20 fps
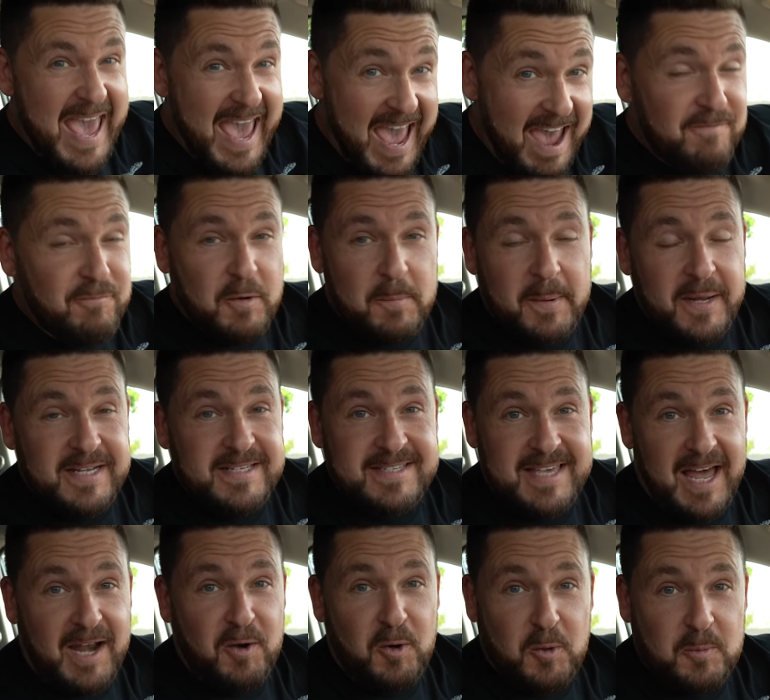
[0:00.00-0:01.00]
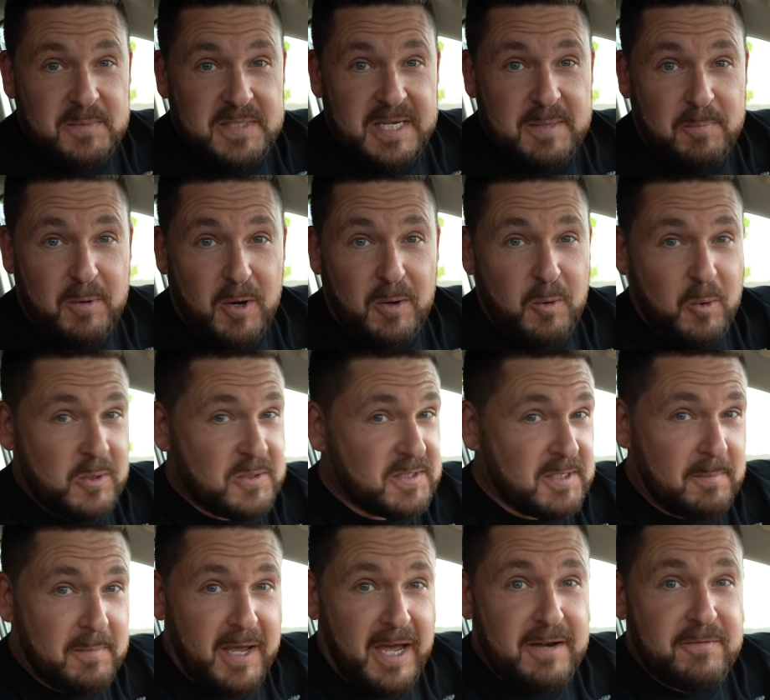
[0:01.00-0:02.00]
Everybody's got a Home Depot or
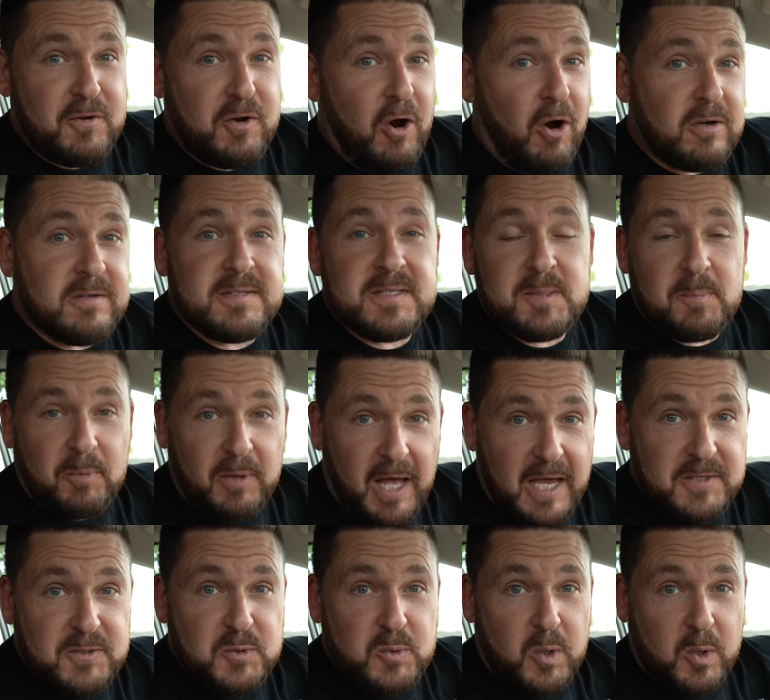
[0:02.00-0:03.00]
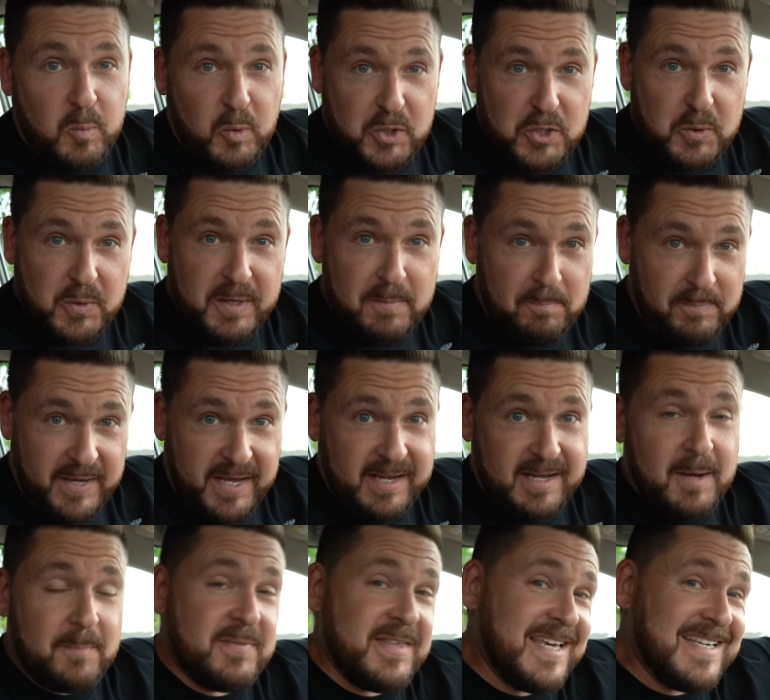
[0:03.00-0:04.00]
some kind of garden supply store where you can pick
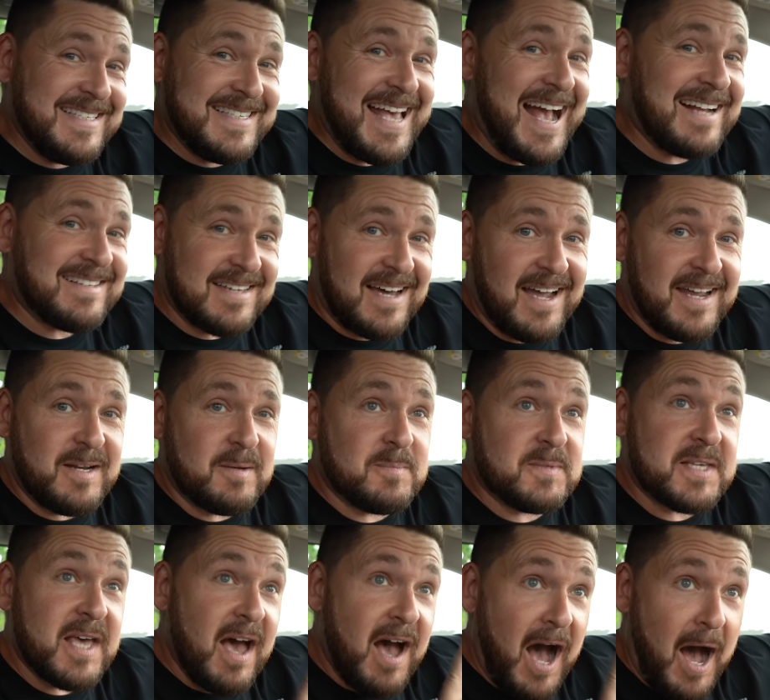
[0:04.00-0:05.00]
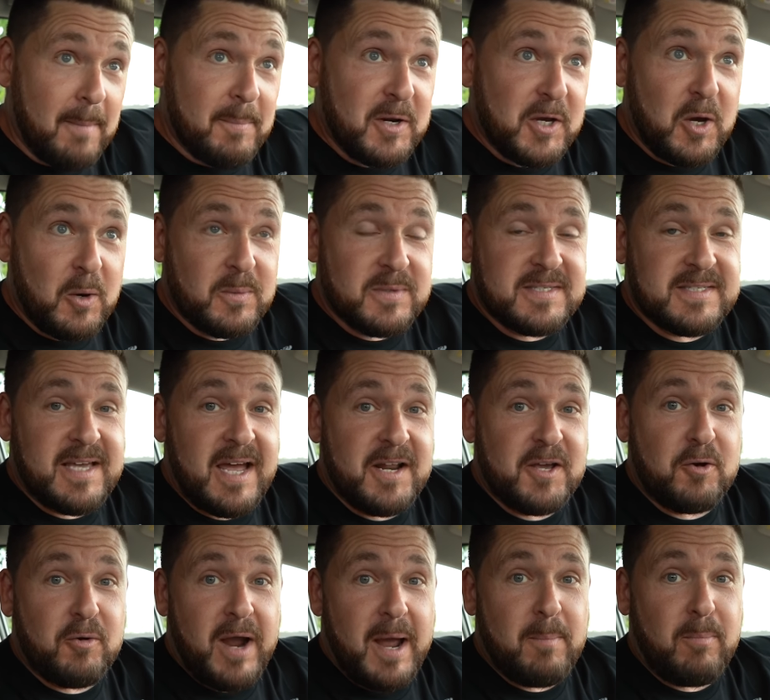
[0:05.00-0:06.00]
up the exact items I'm gonna go inside
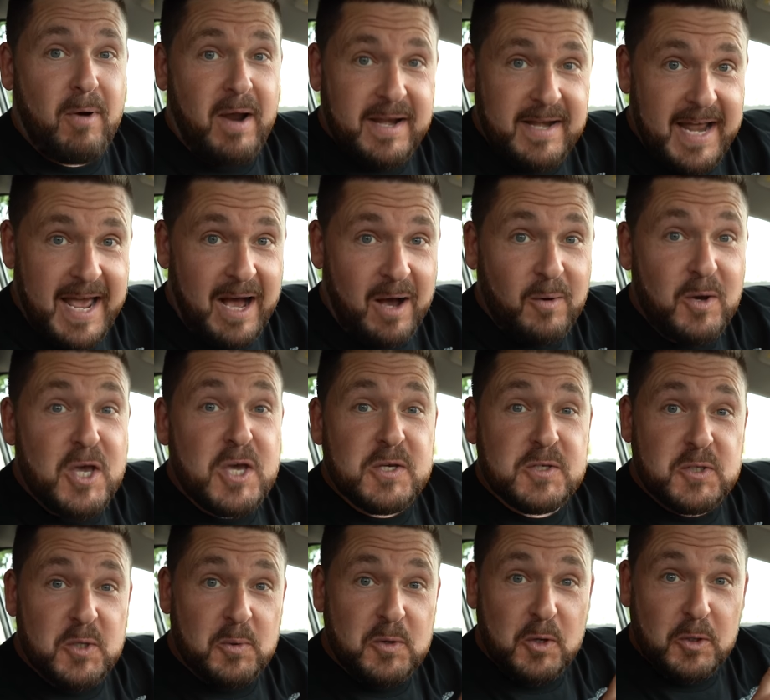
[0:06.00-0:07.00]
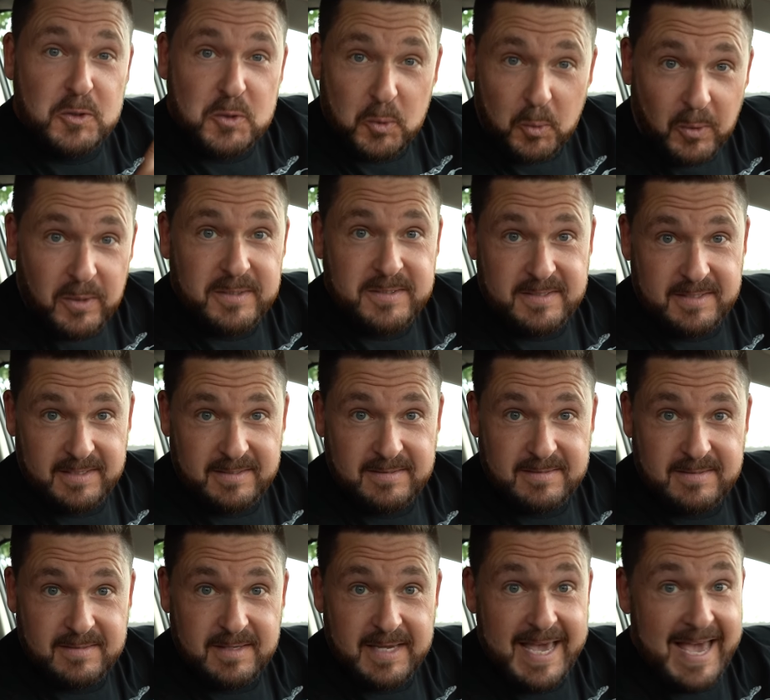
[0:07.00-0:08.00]
and grab right now so your
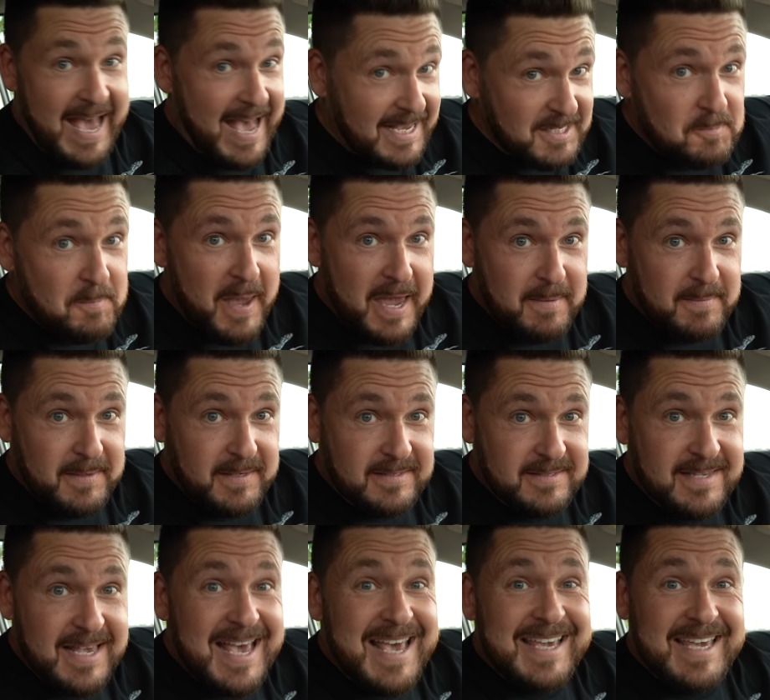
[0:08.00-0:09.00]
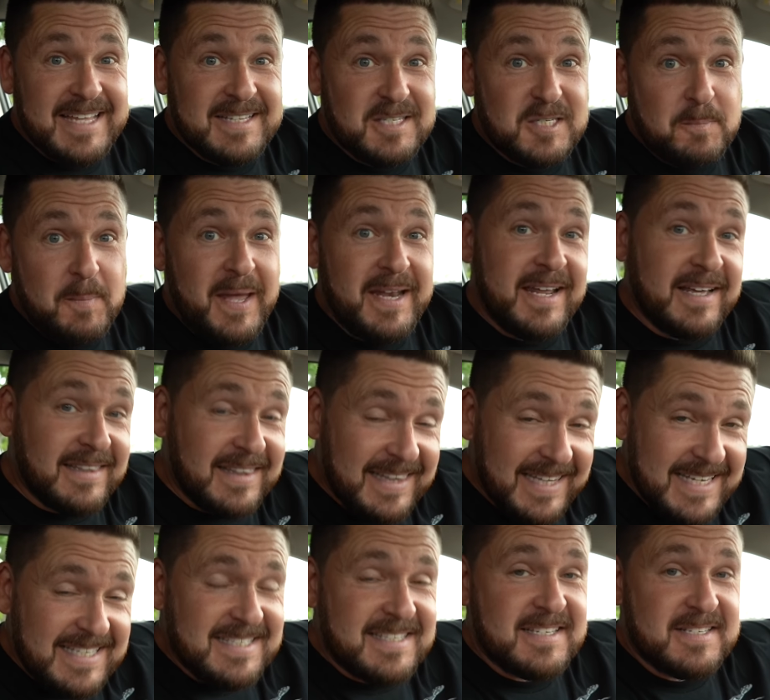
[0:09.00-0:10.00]
tortoises, as babies, can spend at
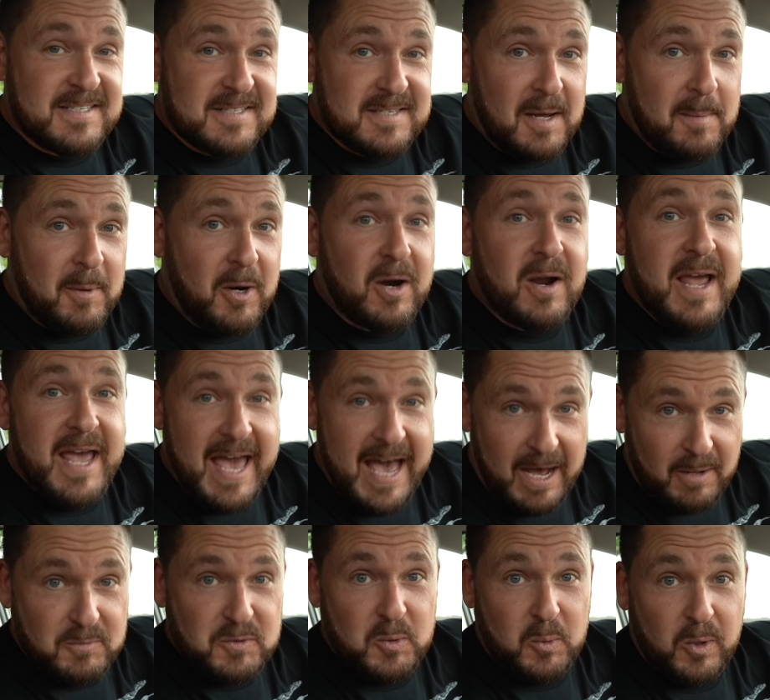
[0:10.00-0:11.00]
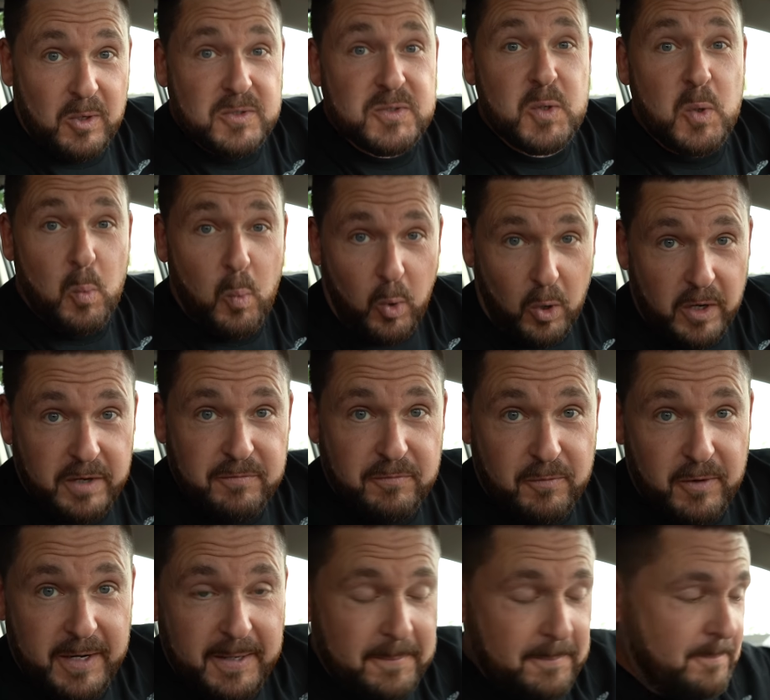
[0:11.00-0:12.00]
least the summer outdoors worry
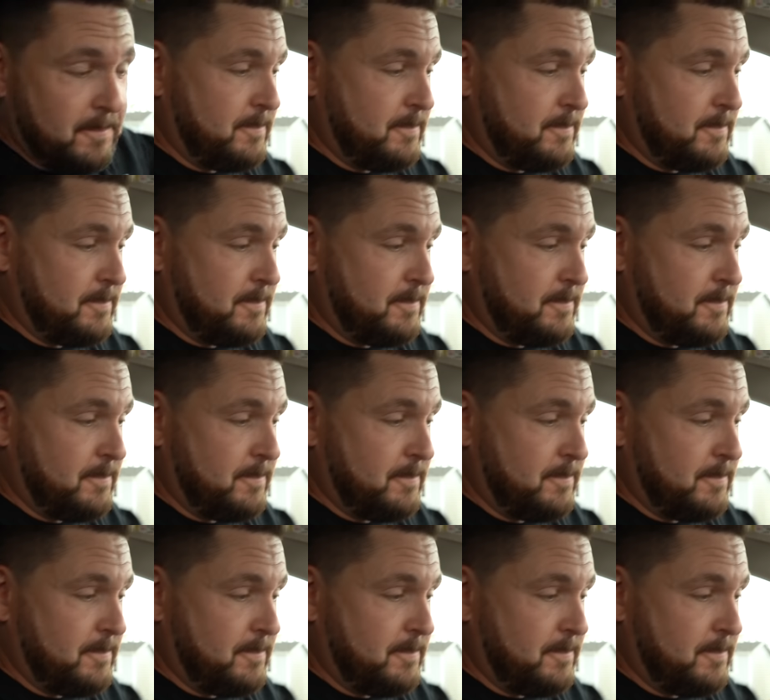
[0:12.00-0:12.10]
free.